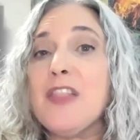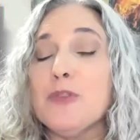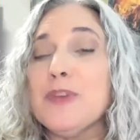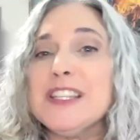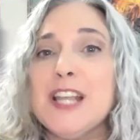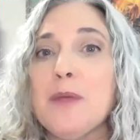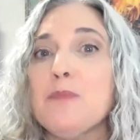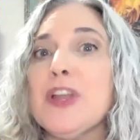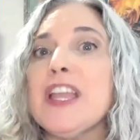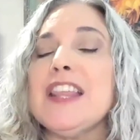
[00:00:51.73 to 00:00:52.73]
The reason I'm
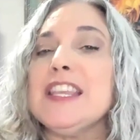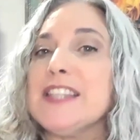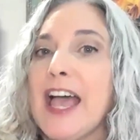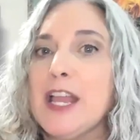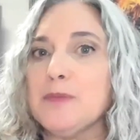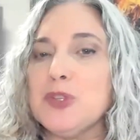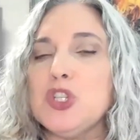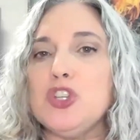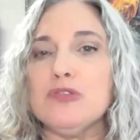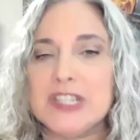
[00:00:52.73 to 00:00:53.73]
bringing these items
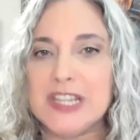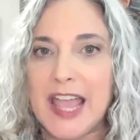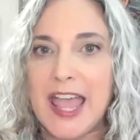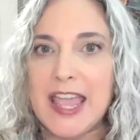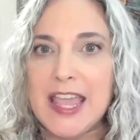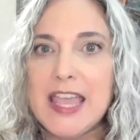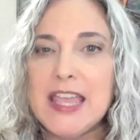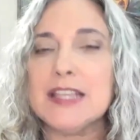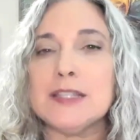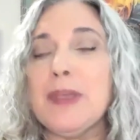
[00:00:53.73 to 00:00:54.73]
to you today
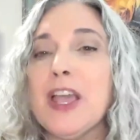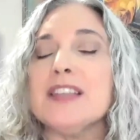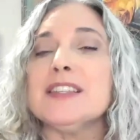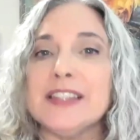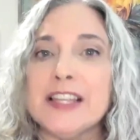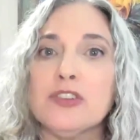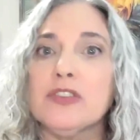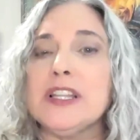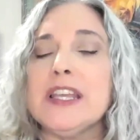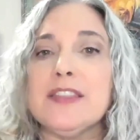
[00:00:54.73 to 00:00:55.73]
is because
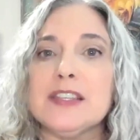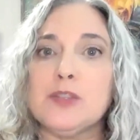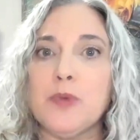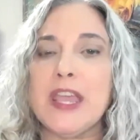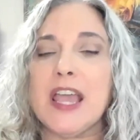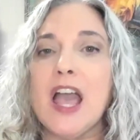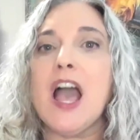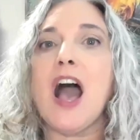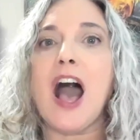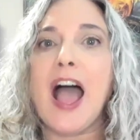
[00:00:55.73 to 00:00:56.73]
literally this week,
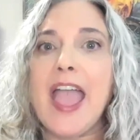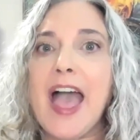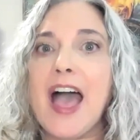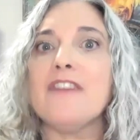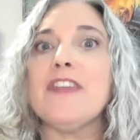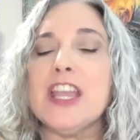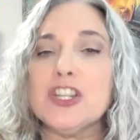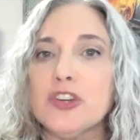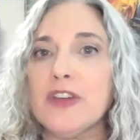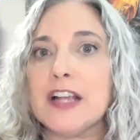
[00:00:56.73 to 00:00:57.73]
I have
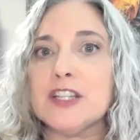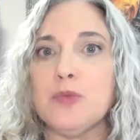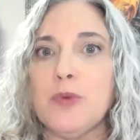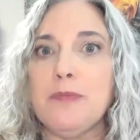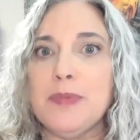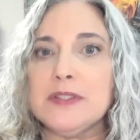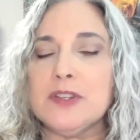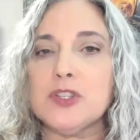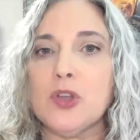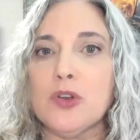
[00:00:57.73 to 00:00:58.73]
interacted with
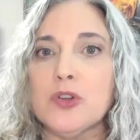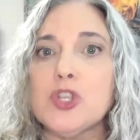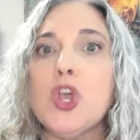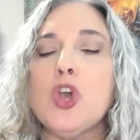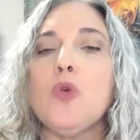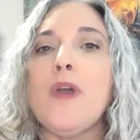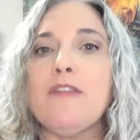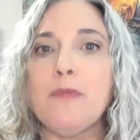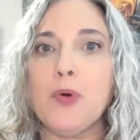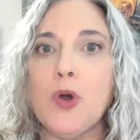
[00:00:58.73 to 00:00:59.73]
business owners who
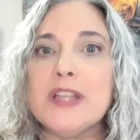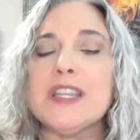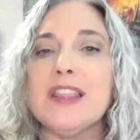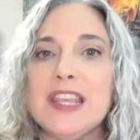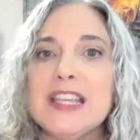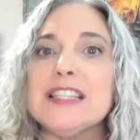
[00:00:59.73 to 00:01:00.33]
have put these